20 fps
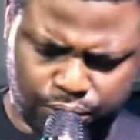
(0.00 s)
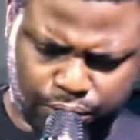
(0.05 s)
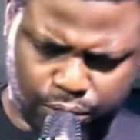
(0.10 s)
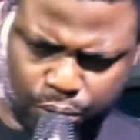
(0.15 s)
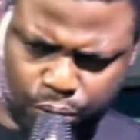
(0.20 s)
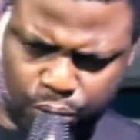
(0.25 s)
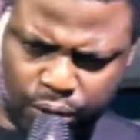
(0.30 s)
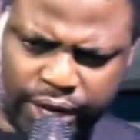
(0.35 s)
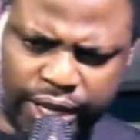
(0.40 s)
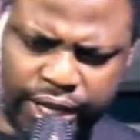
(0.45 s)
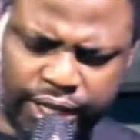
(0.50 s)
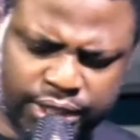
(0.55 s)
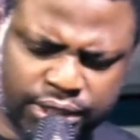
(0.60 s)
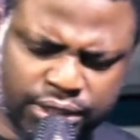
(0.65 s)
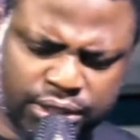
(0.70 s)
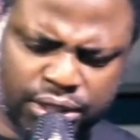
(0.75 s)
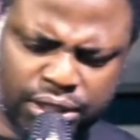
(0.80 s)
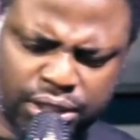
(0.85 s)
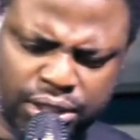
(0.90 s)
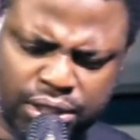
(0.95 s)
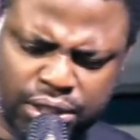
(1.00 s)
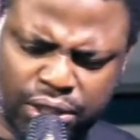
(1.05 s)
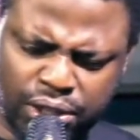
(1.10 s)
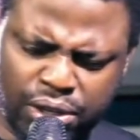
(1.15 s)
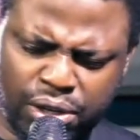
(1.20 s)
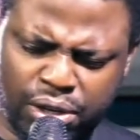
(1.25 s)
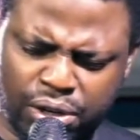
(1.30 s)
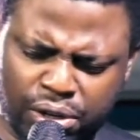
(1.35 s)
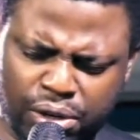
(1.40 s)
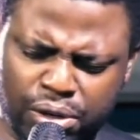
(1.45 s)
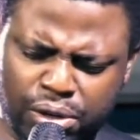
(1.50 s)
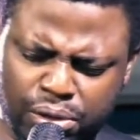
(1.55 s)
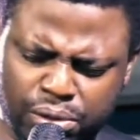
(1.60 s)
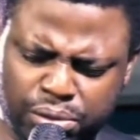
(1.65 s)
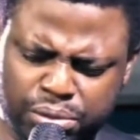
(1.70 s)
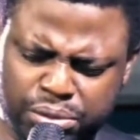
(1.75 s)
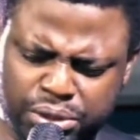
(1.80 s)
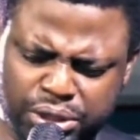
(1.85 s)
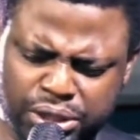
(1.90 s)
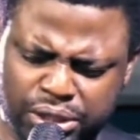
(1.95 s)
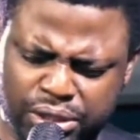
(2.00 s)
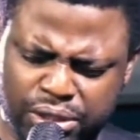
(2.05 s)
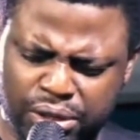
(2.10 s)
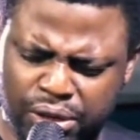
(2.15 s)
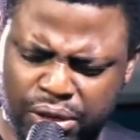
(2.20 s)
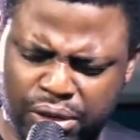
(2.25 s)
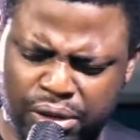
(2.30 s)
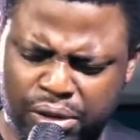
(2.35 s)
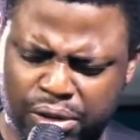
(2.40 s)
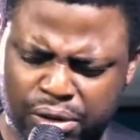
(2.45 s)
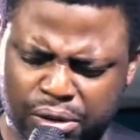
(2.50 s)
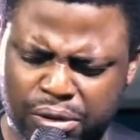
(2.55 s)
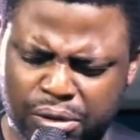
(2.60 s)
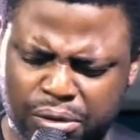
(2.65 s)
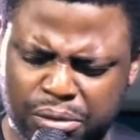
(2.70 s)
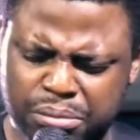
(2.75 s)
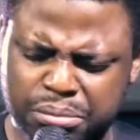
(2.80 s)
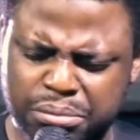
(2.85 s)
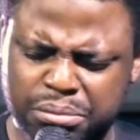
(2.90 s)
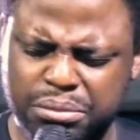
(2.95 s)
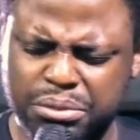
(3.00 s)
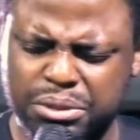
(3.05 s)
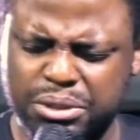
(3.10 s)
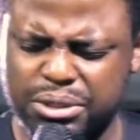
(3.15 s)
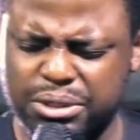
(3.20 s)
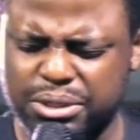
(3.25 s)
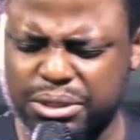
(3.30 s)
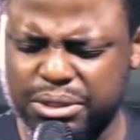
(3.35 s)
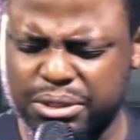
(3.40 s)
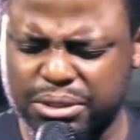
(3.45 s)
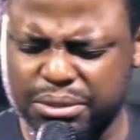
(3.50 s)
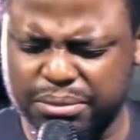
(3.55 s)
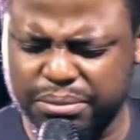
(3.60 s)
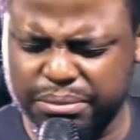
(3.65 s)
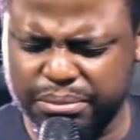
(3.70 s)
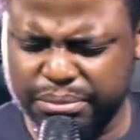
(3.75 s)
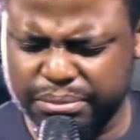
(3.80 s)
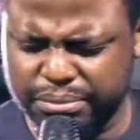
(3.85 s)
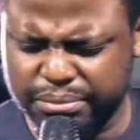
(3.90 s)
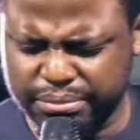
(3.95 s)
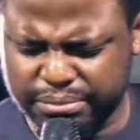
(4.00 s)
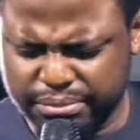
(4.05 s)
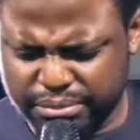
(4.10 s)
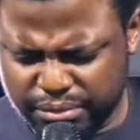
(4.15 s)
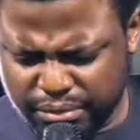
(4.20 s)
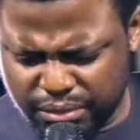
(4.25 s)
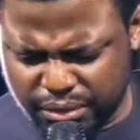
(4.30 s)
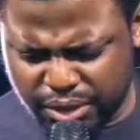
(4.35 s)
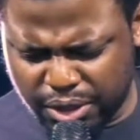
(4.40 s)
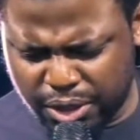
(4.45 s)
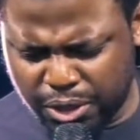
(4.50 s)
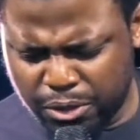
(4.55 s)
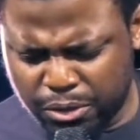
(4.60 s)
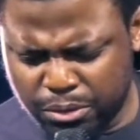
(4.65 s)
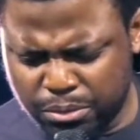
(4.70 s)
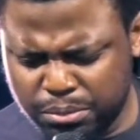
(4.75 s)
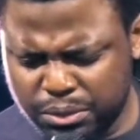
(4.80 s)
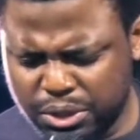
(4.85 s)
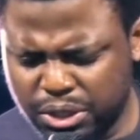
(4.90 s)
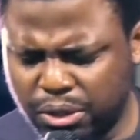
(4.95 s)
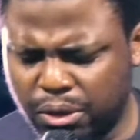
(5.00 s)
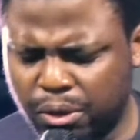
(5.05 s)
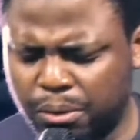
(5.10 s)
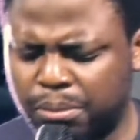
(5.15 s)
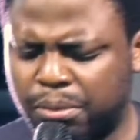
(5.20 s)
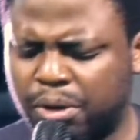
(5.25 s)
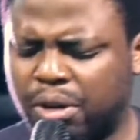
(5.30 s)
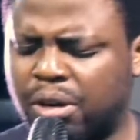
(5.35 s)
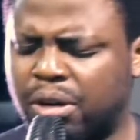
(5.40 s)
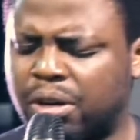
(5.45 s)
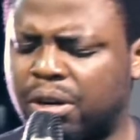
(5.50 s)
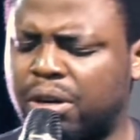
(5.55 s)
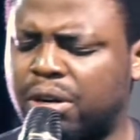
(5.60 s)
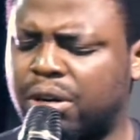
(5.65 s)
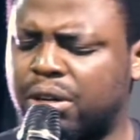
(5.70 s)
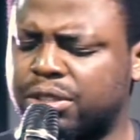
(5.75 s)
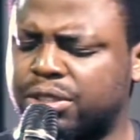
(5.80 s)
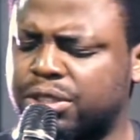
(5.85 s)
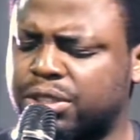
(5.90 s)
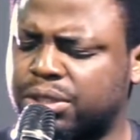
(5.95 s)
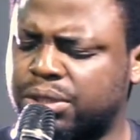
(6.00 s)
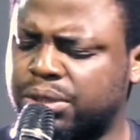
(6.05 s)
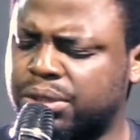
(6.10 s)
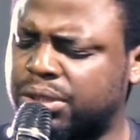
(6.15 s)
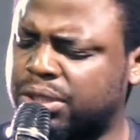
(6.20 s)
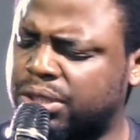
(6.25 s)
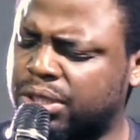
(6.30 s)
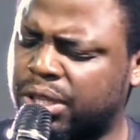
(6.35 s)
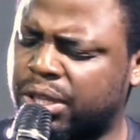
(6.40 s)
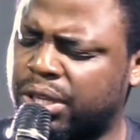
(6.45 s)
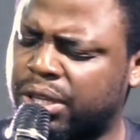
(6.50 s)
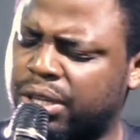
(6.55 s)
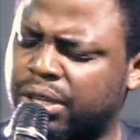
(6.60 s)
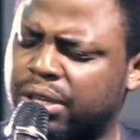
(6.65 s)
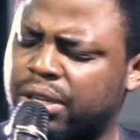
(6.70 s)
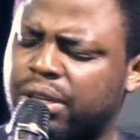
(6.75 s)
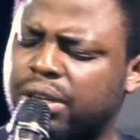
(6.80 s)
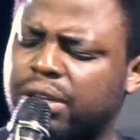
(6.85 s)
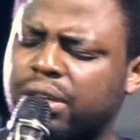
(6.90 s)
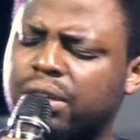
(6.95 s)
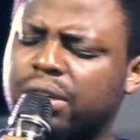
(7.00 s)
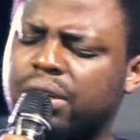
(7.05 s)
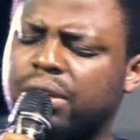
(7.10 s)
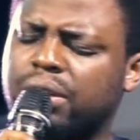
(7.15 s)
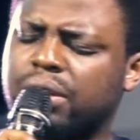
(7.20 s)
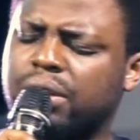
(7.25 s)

For when the glory comes, there'll be no words to say.